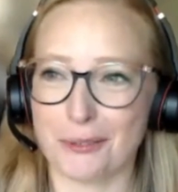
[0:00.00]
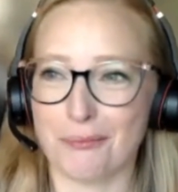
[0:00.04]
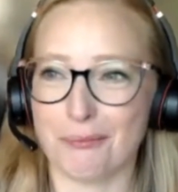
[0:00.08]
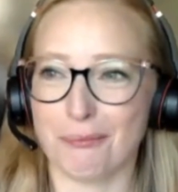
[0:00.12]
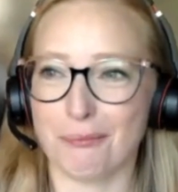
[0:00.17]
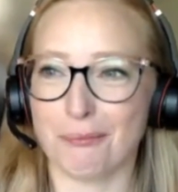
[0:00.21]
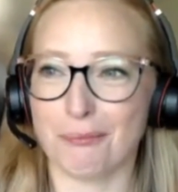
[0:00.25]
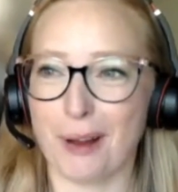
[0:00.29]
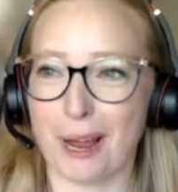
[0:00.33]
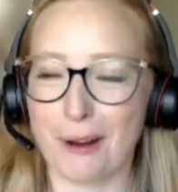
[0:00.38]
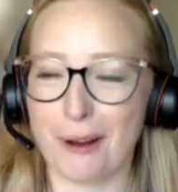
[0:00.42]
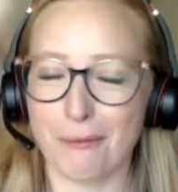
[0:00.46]

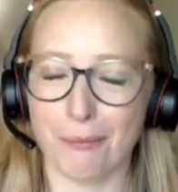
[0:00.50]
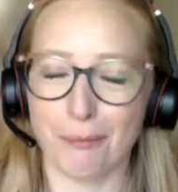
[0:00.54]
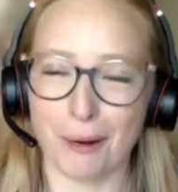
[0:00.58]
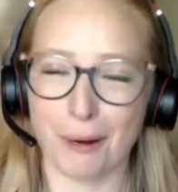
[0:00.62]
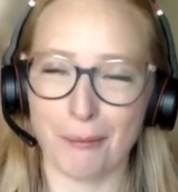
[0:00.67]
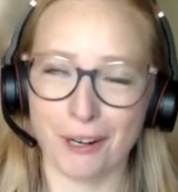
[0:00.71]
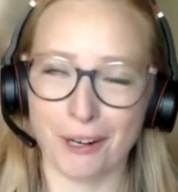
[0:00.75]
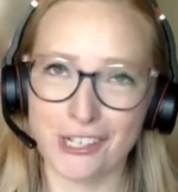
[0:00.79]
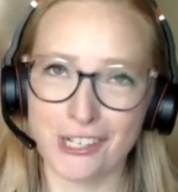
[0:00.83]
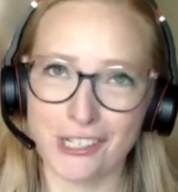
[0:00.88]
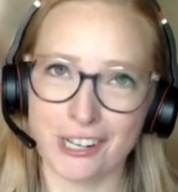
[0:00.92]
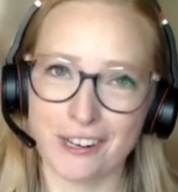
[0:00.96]
I
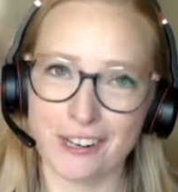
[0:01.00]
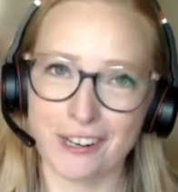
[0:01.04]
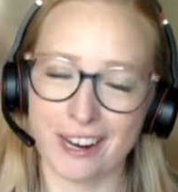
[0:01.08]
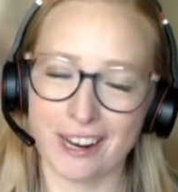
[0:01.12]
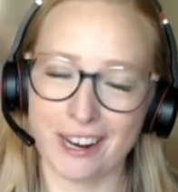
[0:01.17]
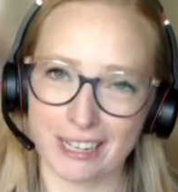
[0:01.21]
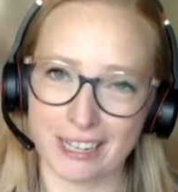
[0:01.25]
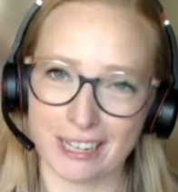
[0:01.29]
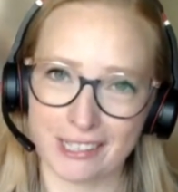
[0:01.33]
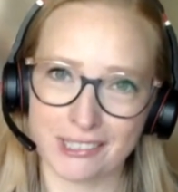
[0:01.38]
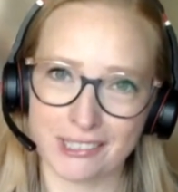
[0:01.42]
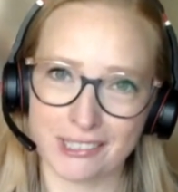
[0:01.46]
appreciate you
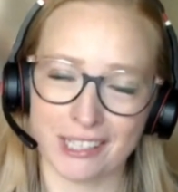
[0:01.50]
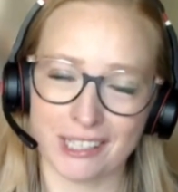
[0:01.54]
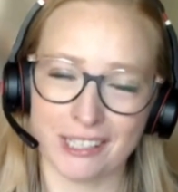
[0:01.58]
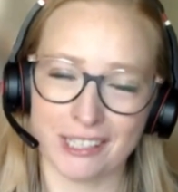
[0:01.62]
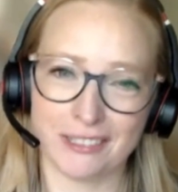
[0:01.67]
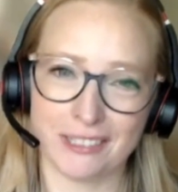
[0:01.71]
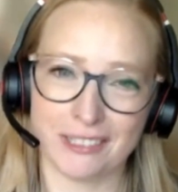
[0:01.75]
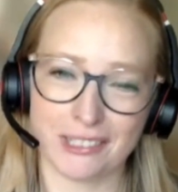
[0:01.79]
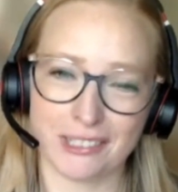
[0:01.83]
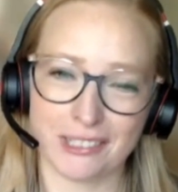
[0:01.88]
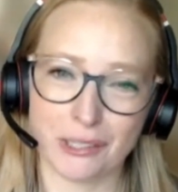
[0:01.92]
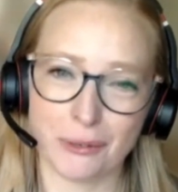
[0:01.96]
asking this
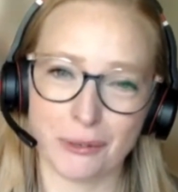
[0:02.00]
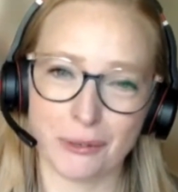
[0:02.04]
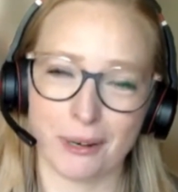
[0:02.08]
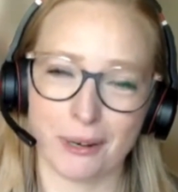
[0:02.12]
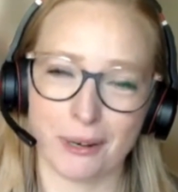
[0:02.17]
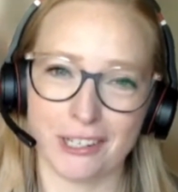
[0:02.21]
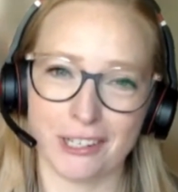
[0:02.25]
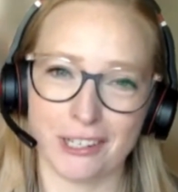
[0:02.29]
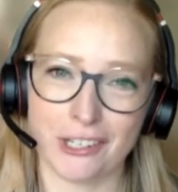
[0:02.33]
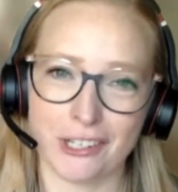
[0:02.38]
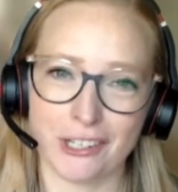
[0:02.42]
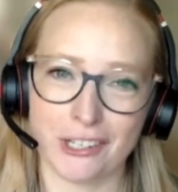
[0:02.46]

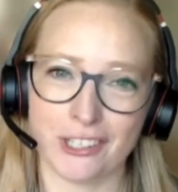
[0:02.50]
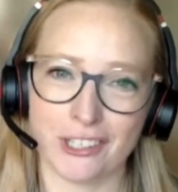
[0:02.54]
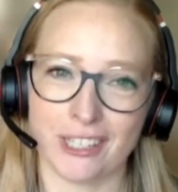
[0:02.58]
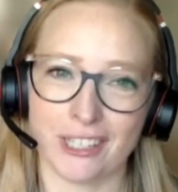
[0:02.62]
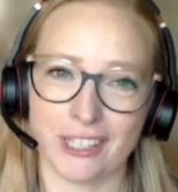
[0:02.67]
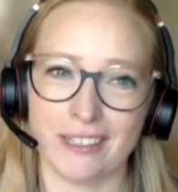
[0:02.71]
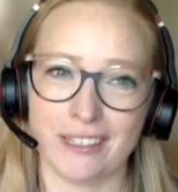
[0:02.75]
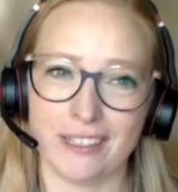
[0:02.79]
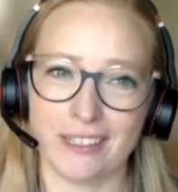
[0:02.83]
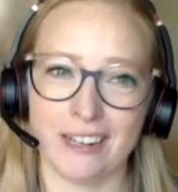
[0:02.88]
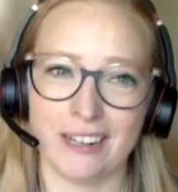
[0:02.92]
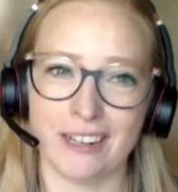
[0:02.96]
question.
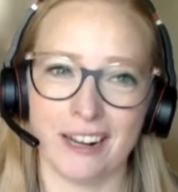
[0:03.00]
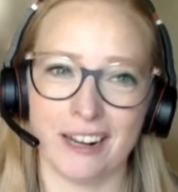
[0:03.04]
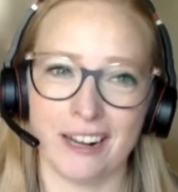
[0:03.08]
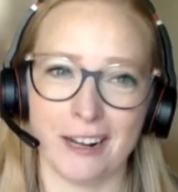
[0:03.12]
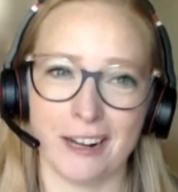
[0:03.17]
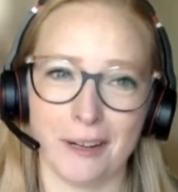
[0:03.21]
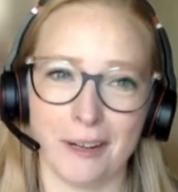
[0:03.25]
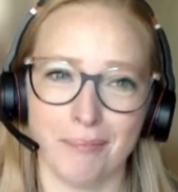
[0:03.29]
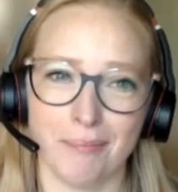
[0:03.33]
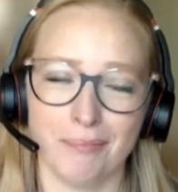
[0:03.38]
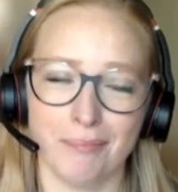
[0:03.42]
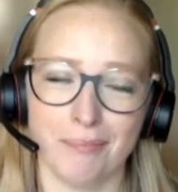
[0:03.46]

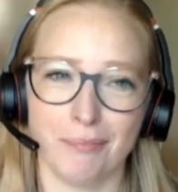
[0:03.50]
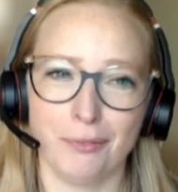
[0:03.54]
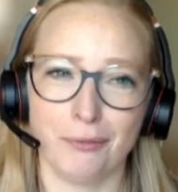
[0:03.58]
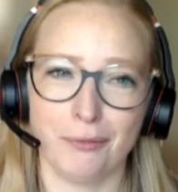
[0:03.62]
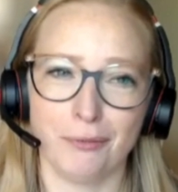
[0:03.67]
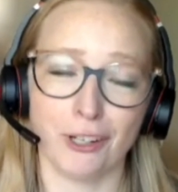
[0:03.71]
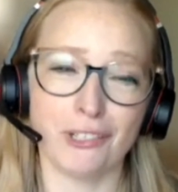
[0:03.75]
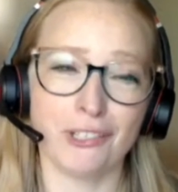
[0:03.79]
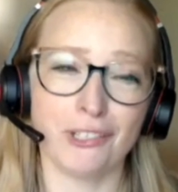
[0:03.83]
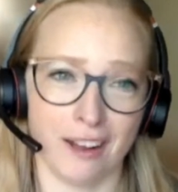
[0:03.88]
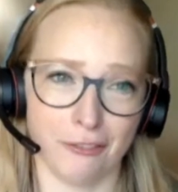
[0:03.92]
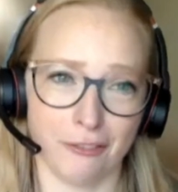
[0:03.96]
First
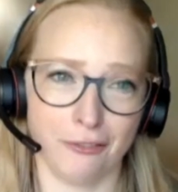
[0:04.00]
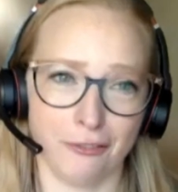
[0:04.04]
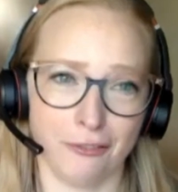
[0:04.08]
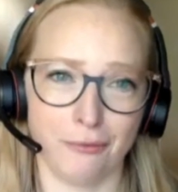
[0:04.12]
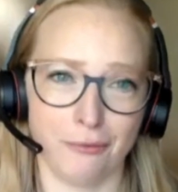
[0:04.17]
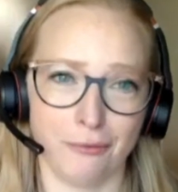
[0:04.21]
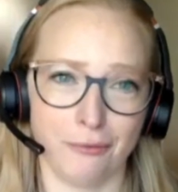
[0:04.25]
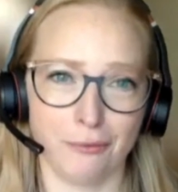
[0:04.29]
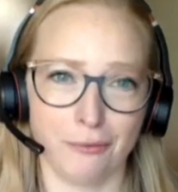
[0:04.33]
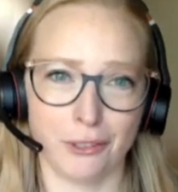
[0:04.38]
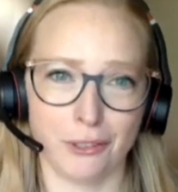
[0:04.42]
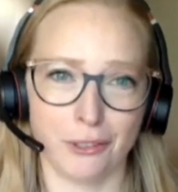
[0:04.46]
off, to
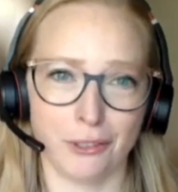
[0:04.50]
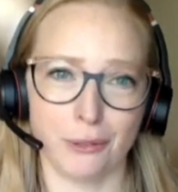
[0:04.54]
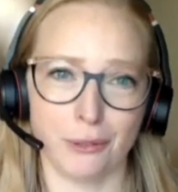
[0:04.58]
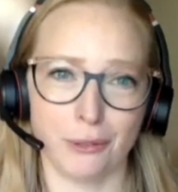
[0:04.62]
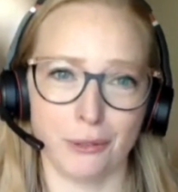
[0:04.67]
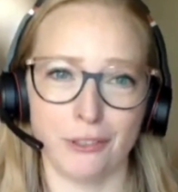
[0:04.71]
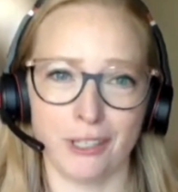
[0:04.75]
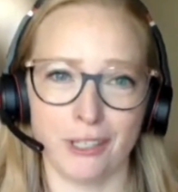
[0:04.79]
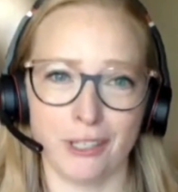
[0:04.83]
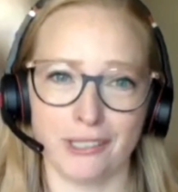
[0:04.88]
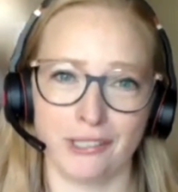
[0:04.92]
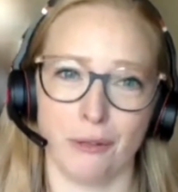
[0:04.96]
address the
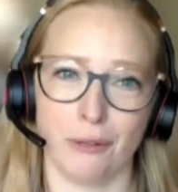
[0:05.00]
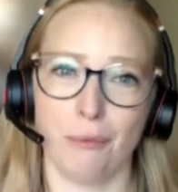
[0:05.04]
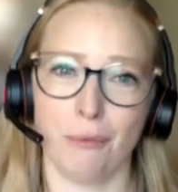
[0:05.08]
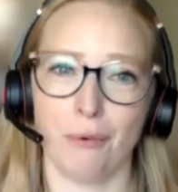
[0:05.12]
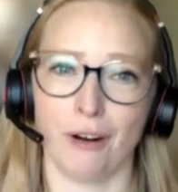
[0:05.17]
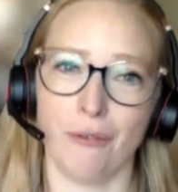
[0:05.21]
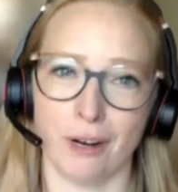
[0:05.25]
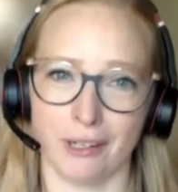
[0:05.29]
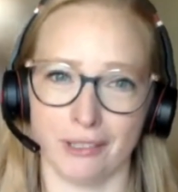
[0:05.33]
workforce,